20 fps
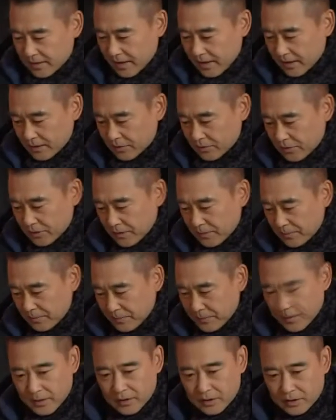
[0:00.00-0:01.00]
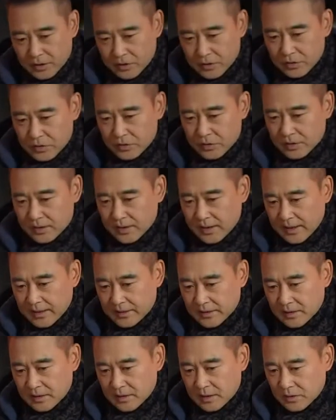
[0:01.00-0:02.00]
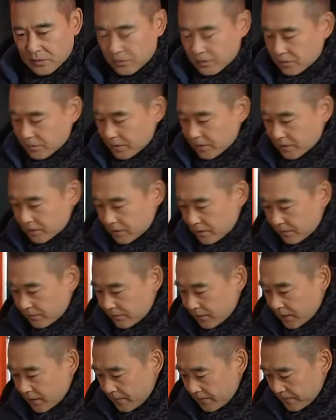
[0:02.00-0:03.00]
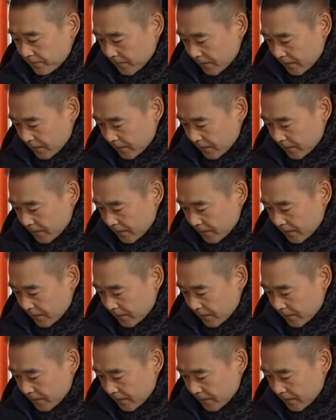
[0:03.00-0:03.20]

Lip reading: actually putting two squares of